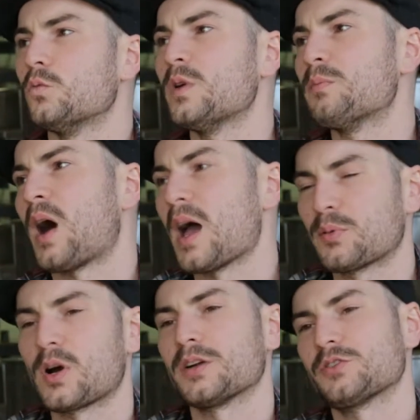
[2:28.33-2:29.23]
we buy
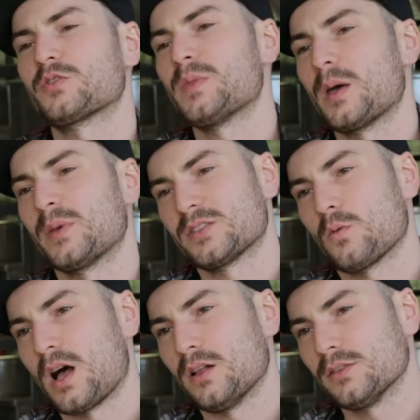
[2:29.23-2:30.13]
produce from them as
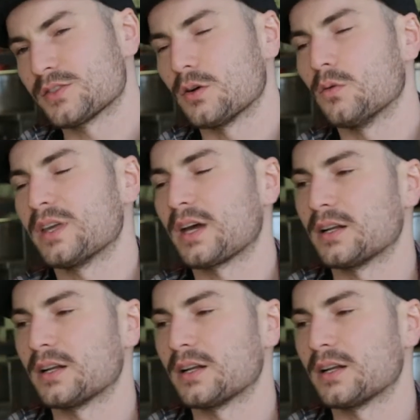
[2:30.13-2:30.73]
well. So